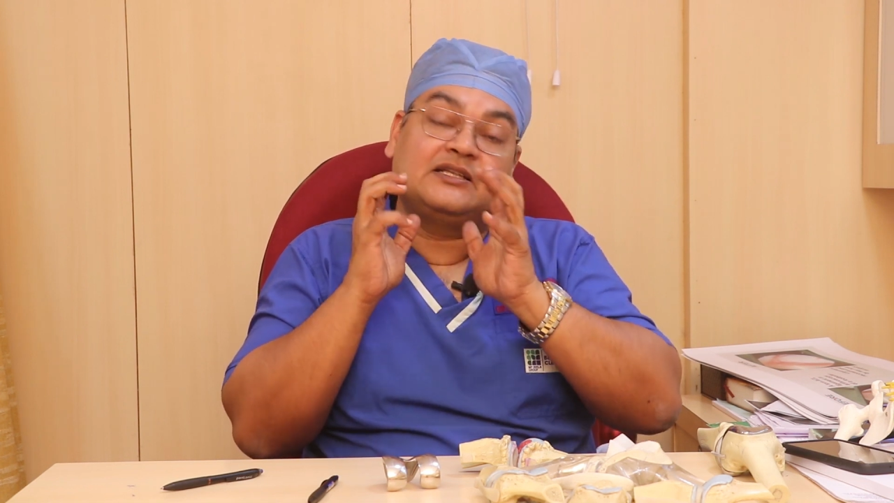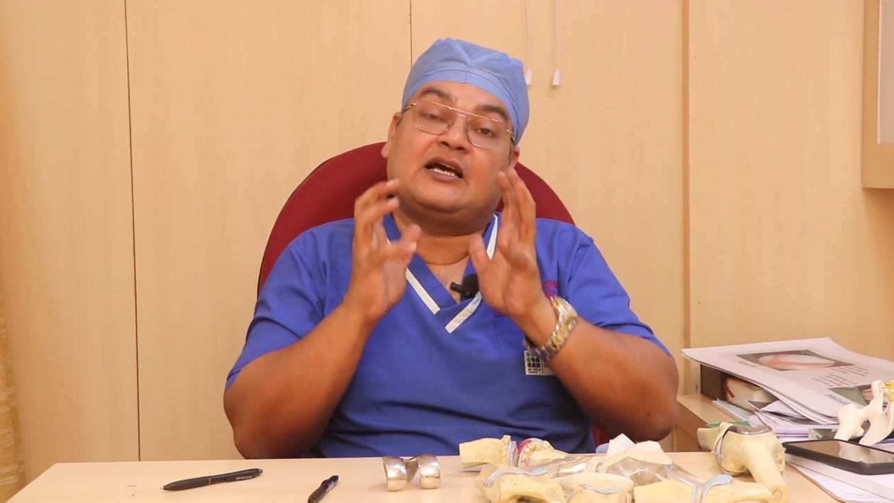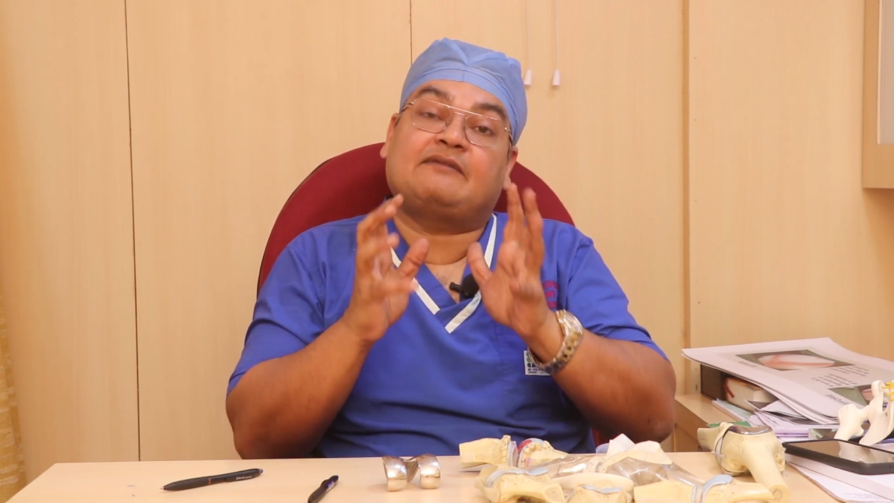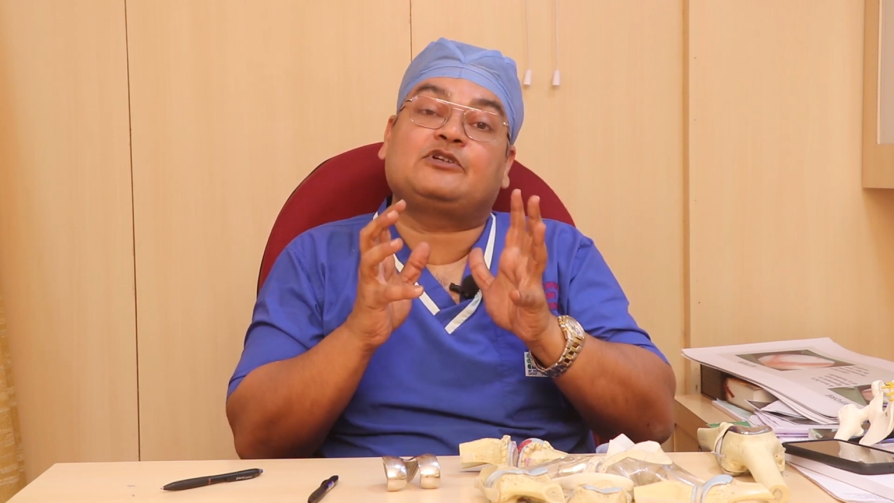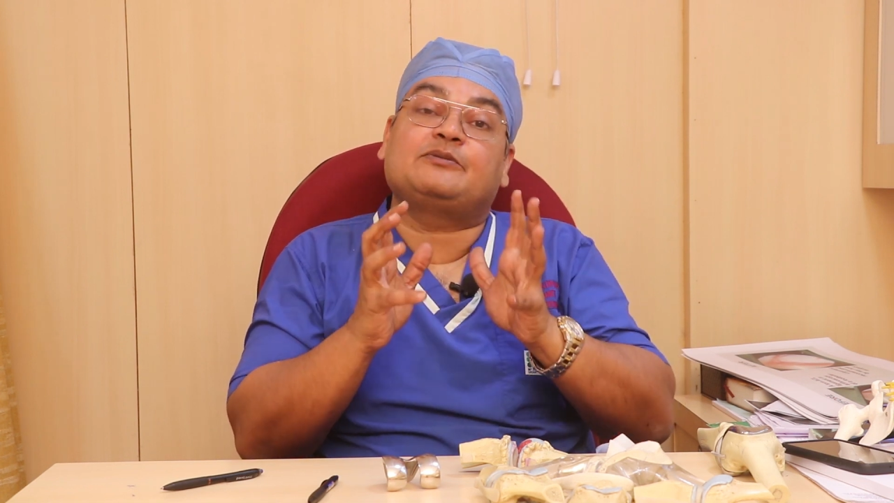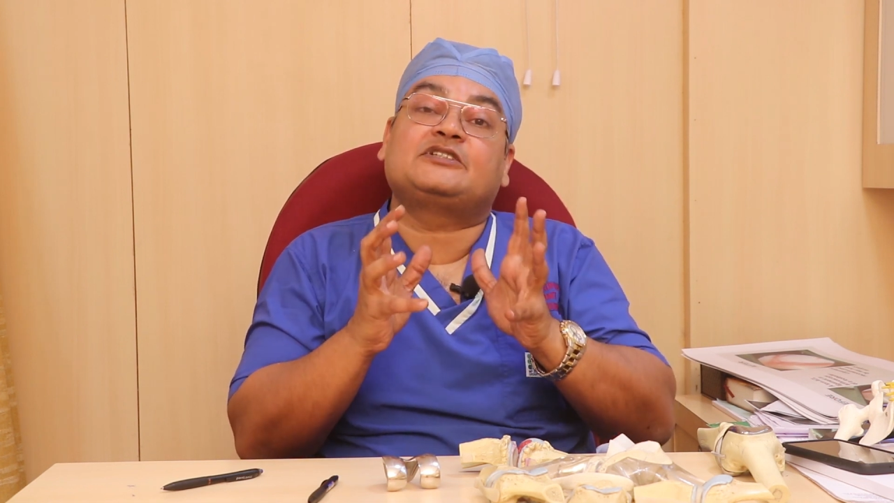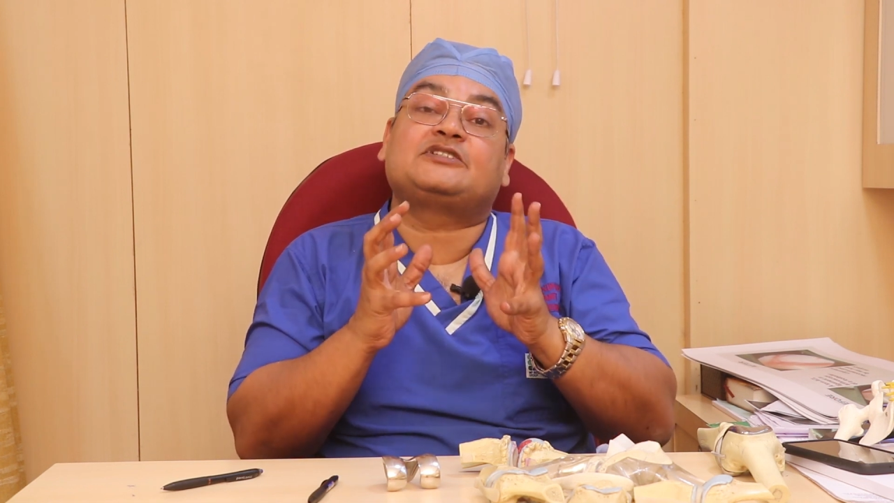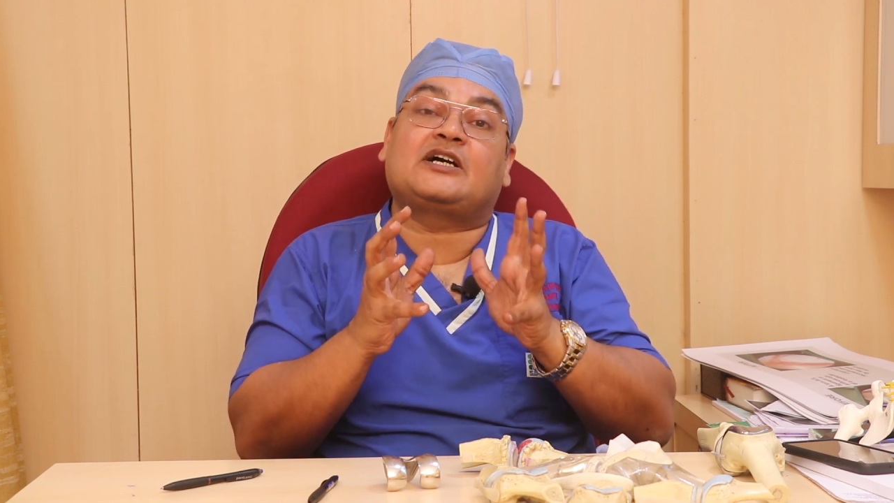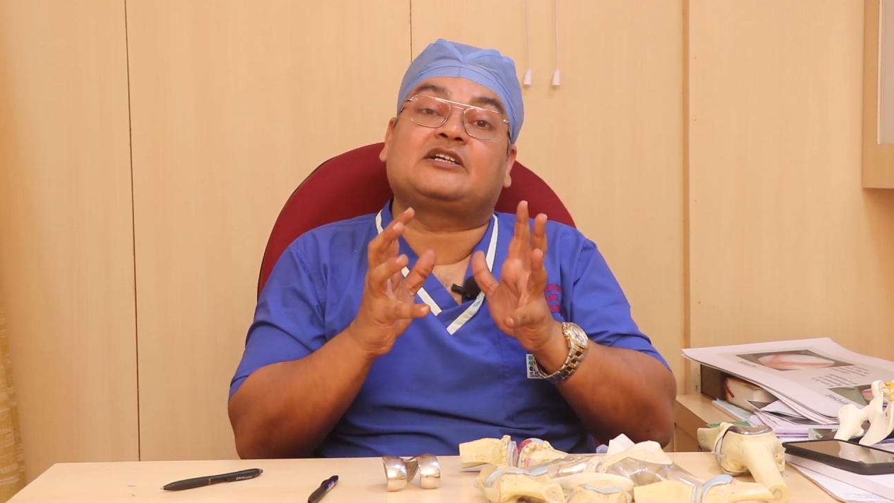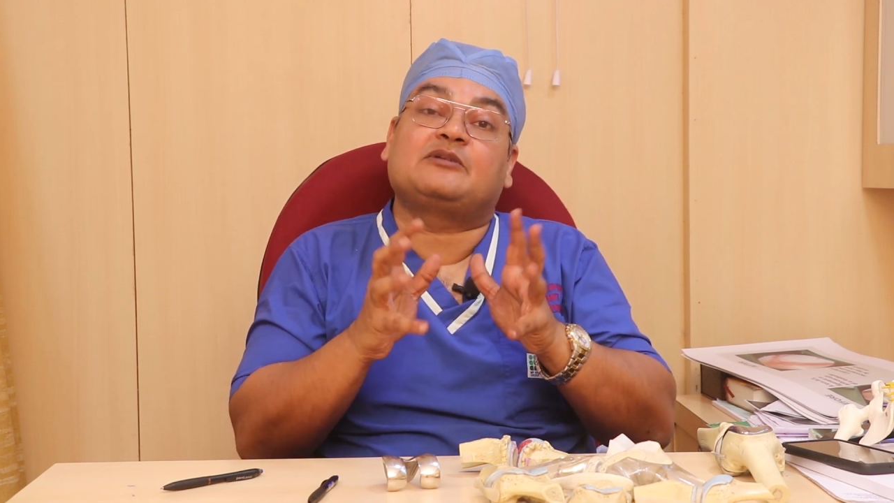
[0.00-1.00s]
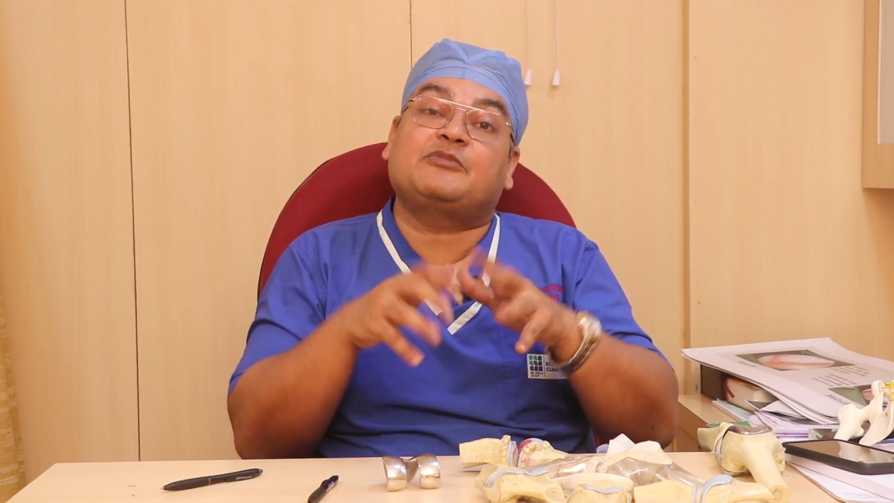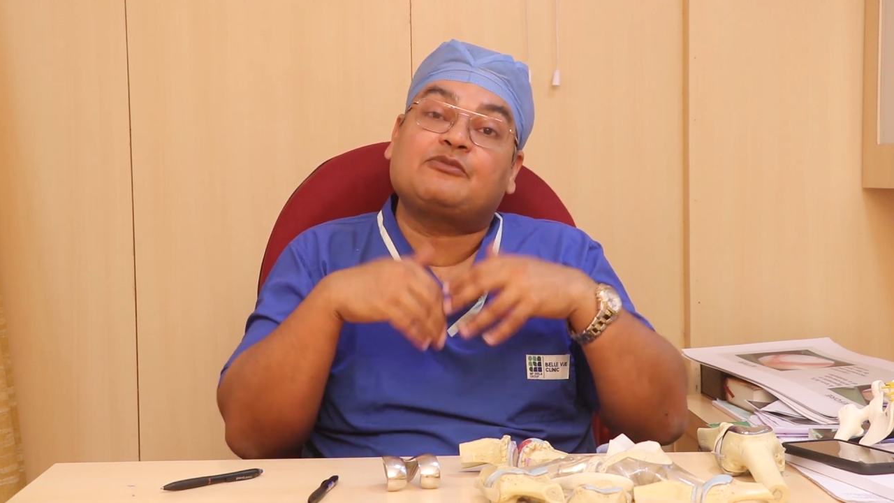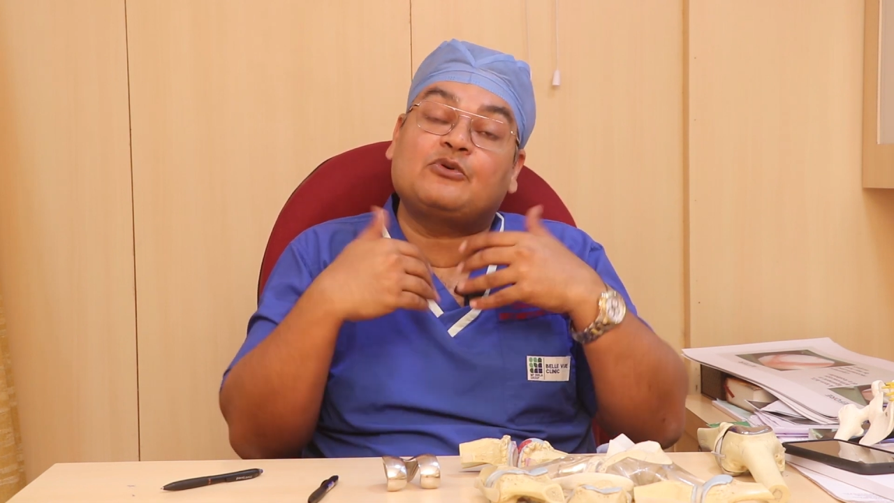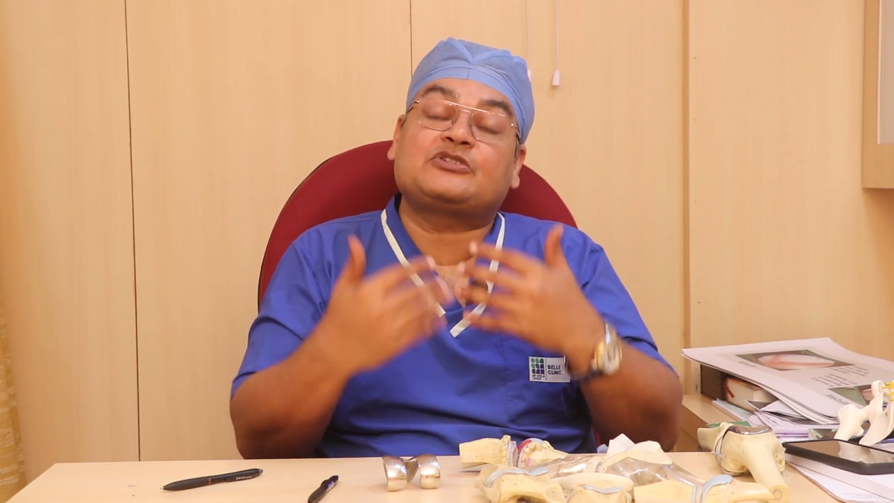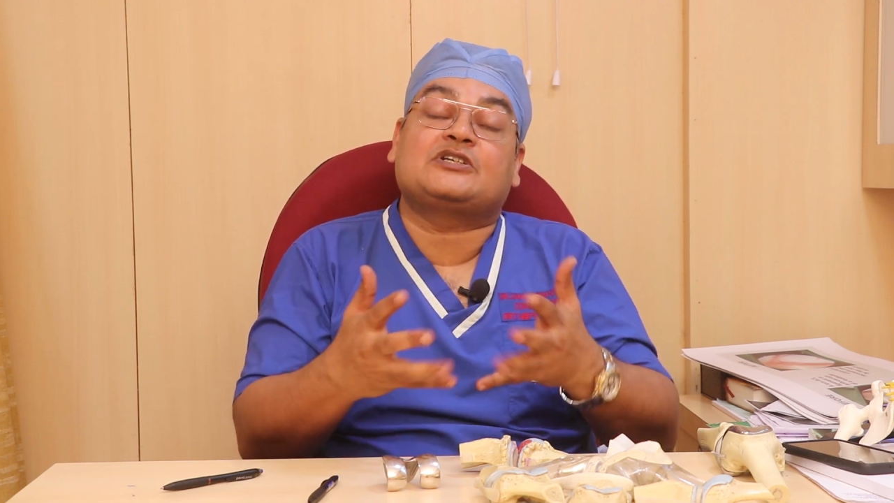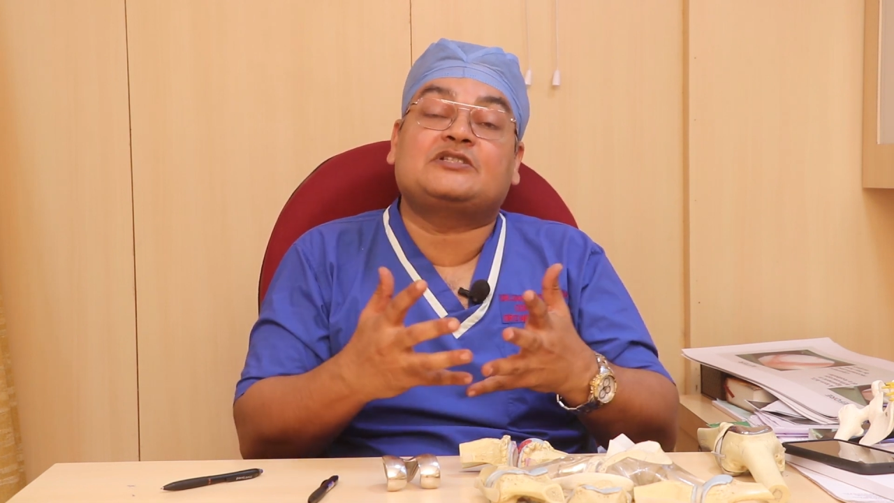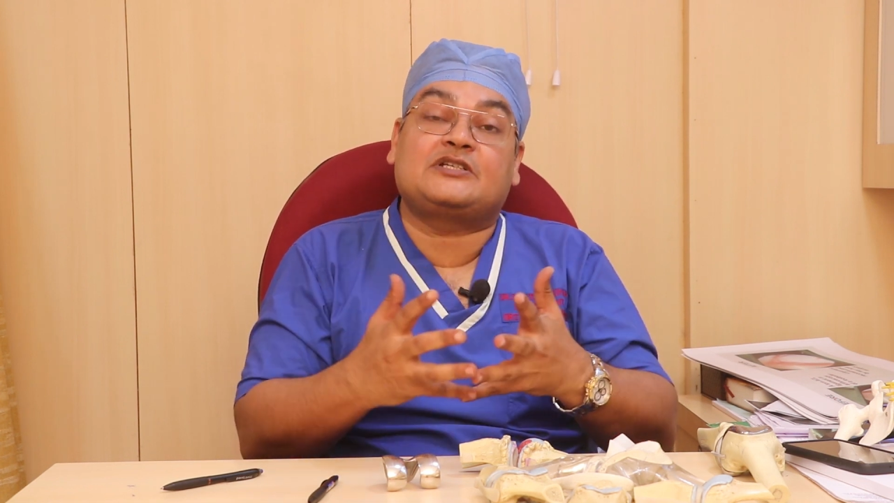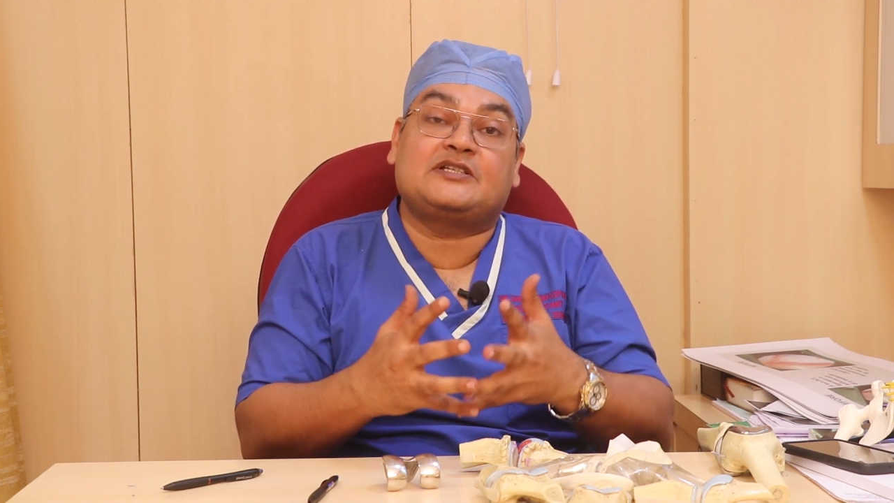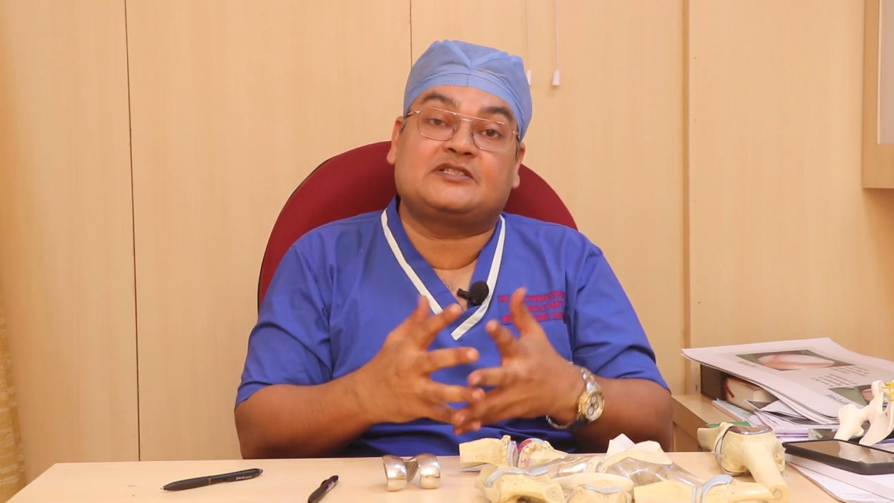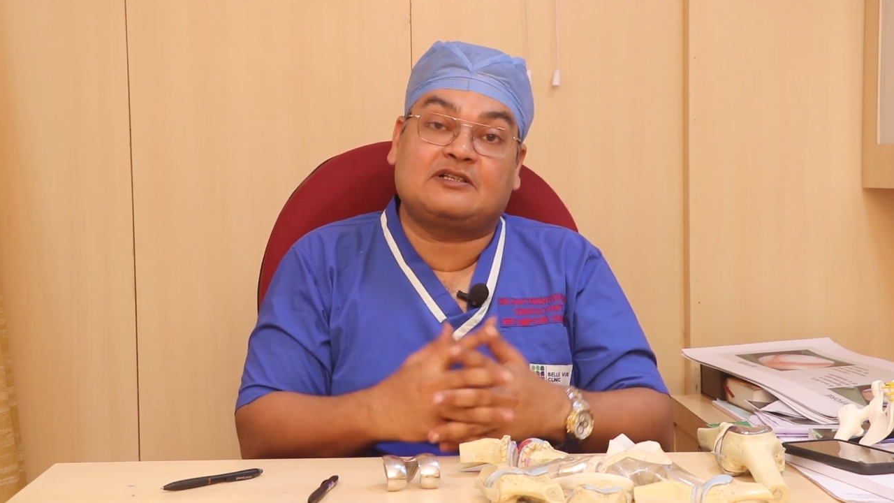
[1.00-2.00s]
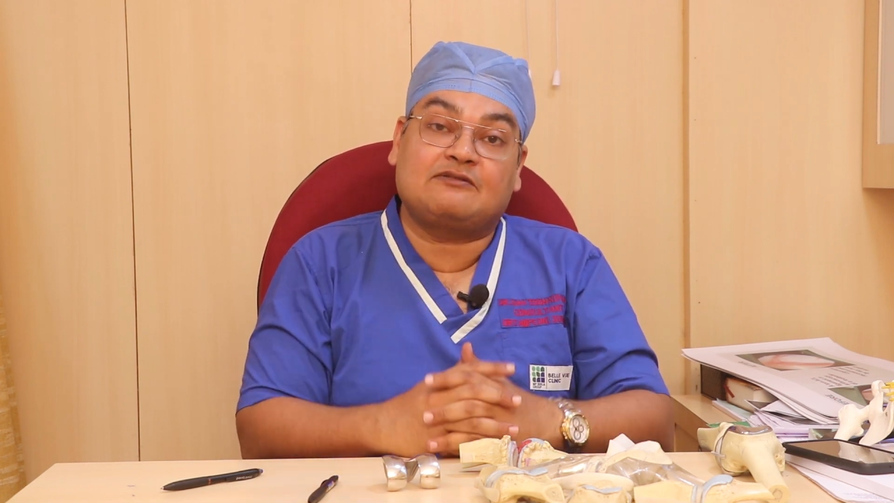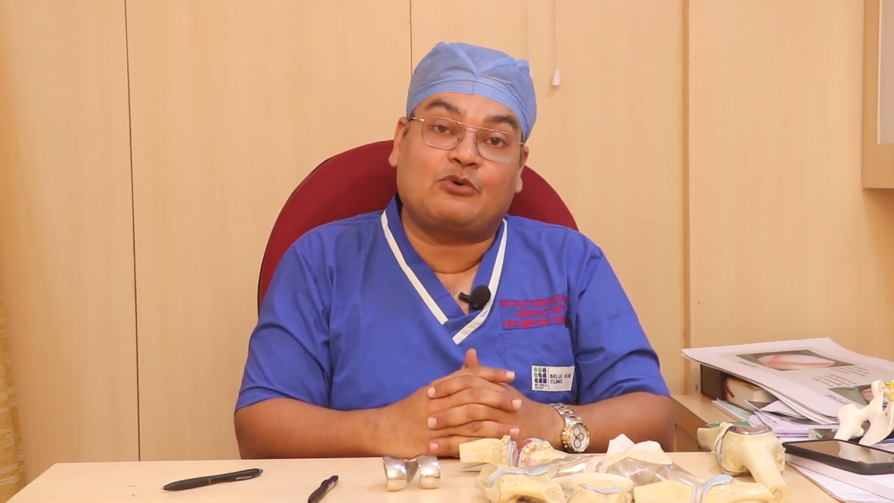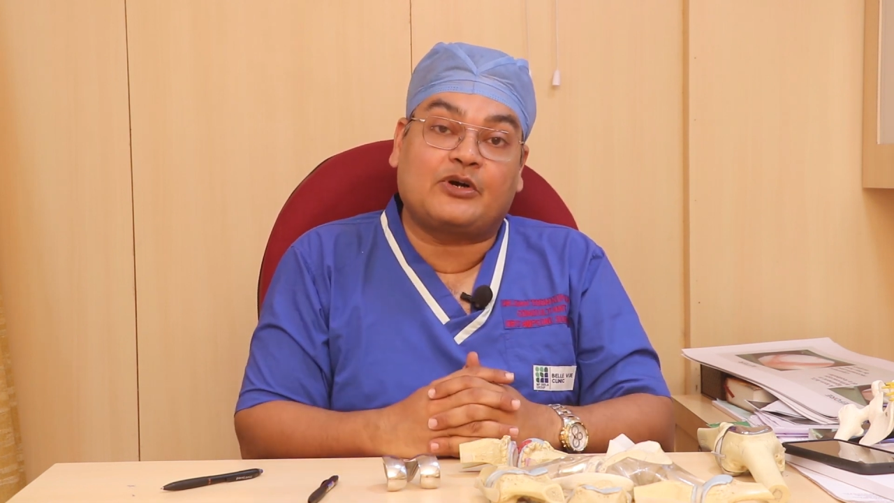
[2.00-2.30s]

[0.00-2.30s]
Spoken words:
They have to be started before surgery itself.